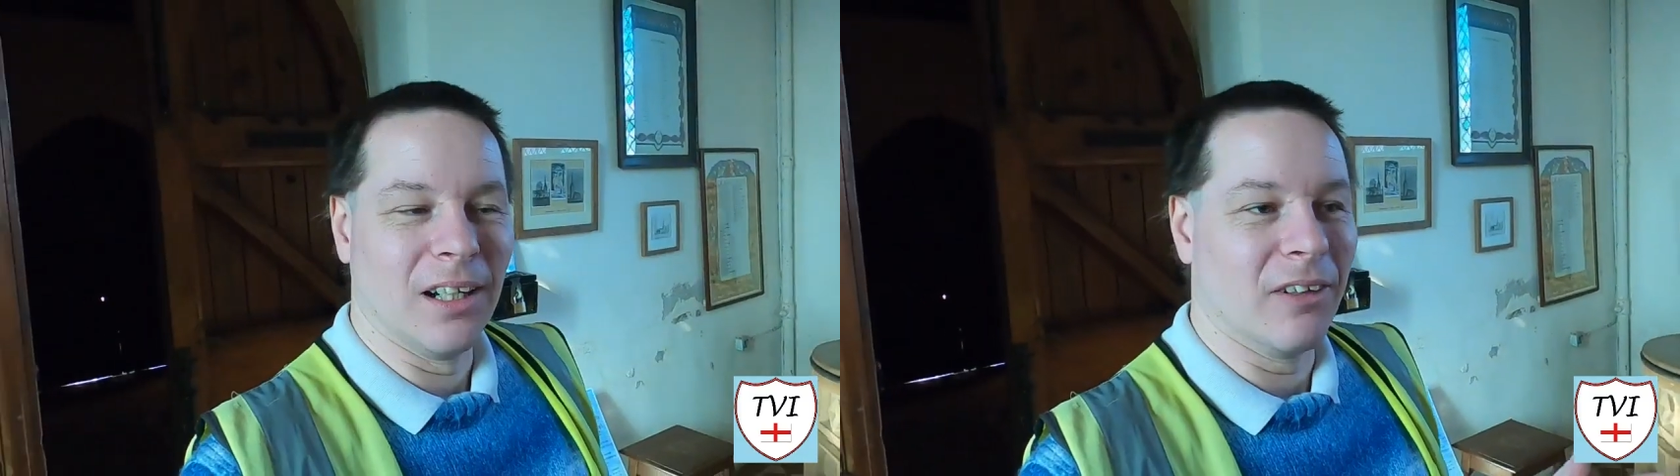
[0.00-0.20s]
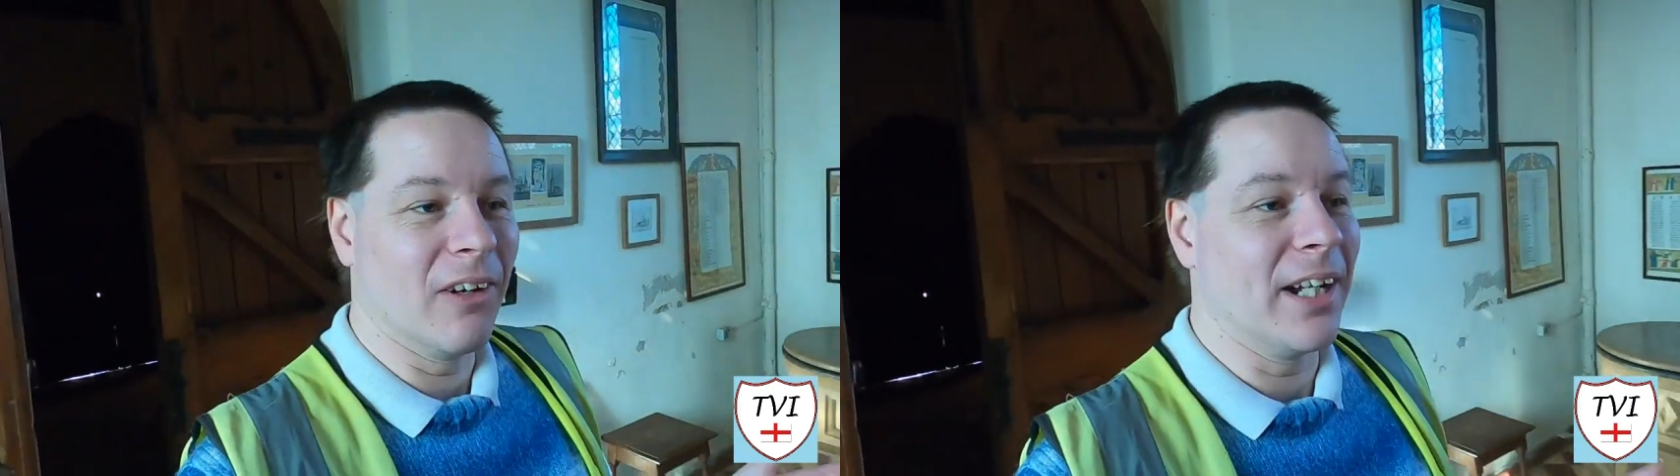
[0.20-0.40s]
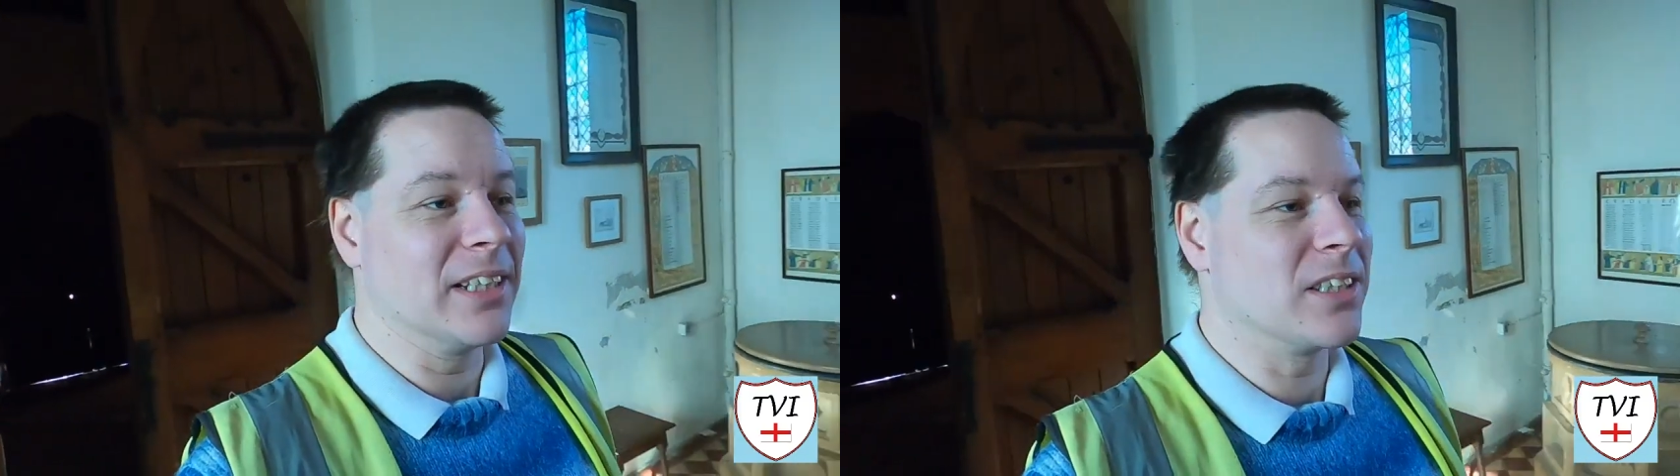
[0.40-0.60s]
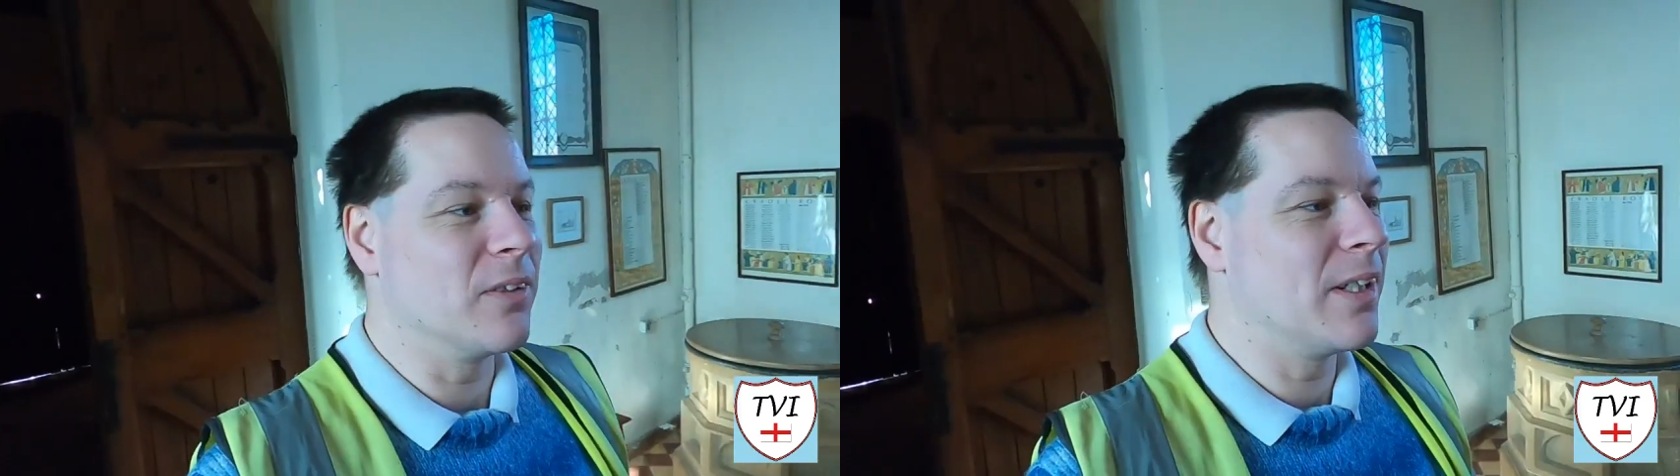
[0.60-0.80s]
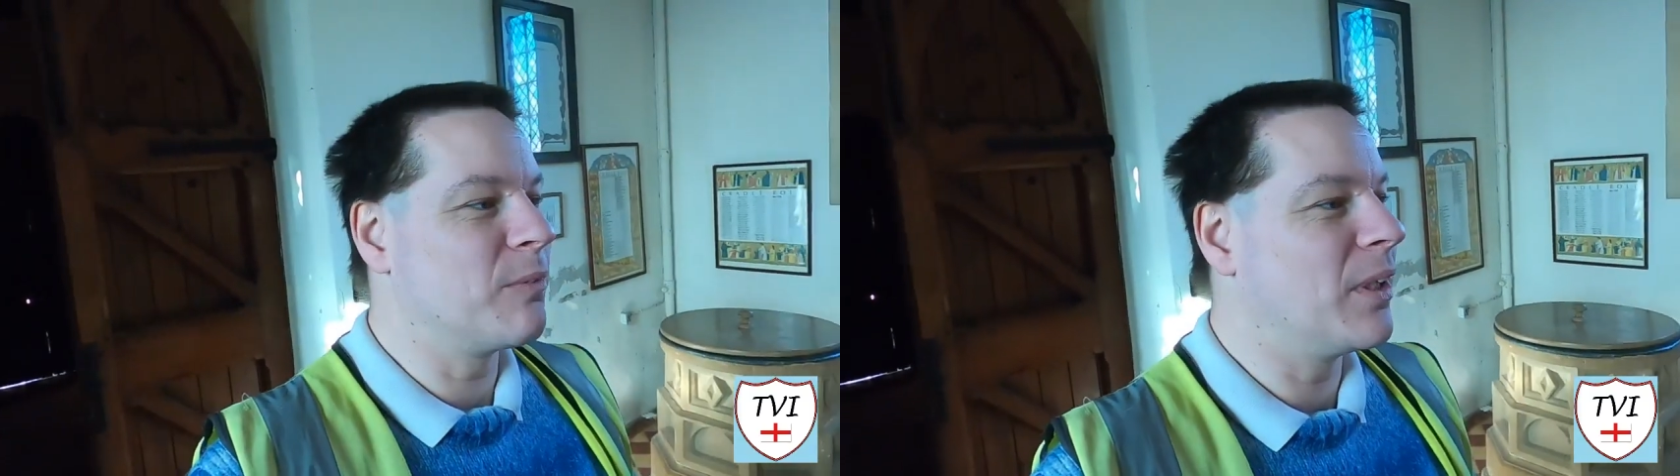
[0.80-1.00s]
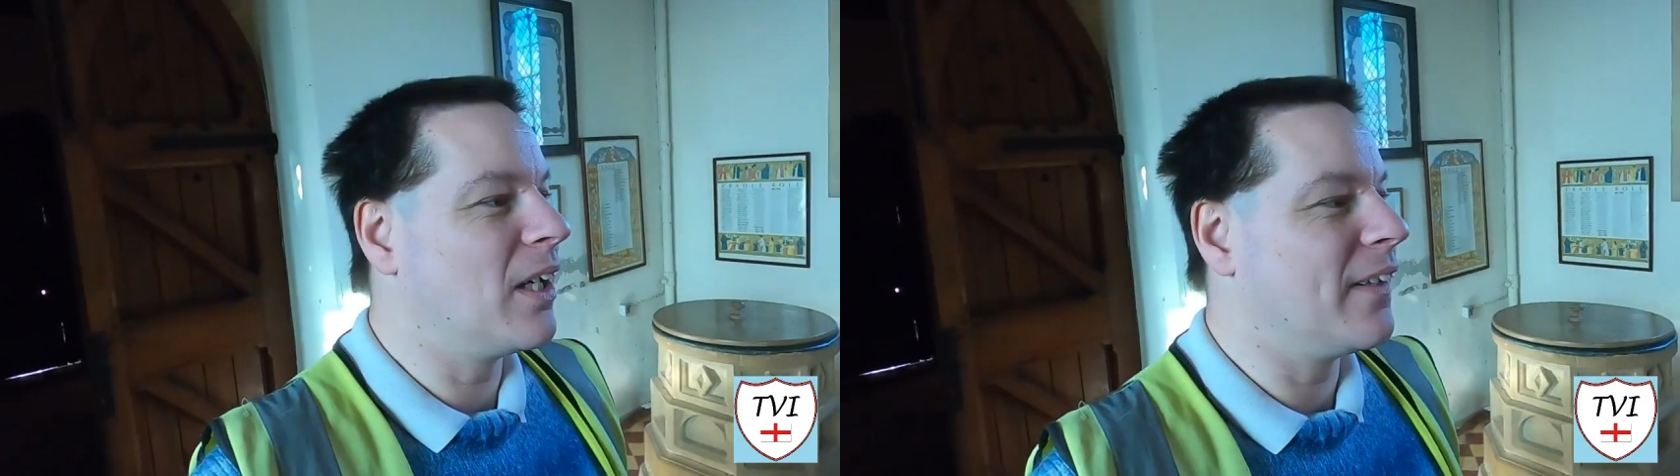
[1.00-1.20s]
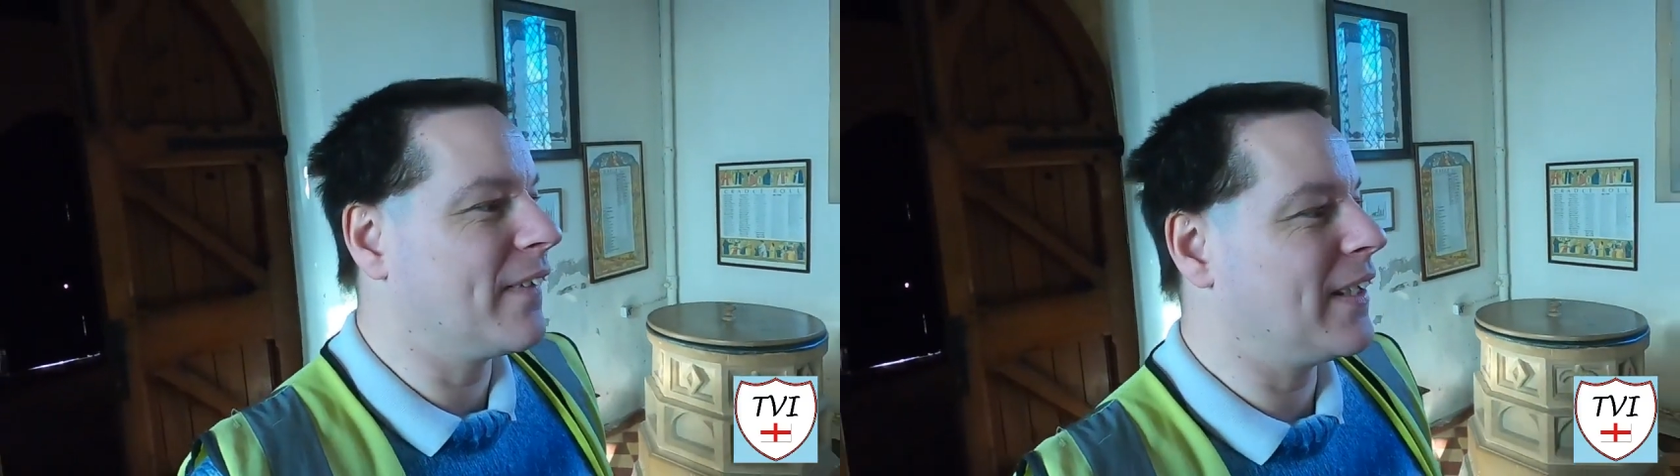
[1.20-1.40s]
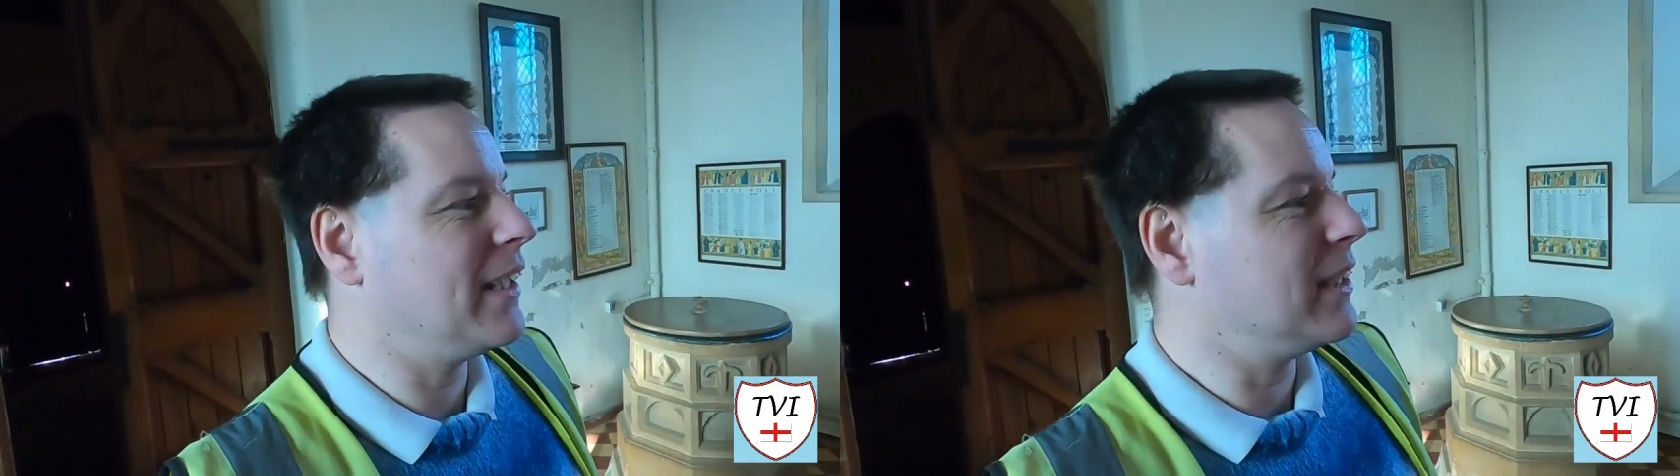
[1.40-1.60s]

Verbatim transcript: All right, so here we are then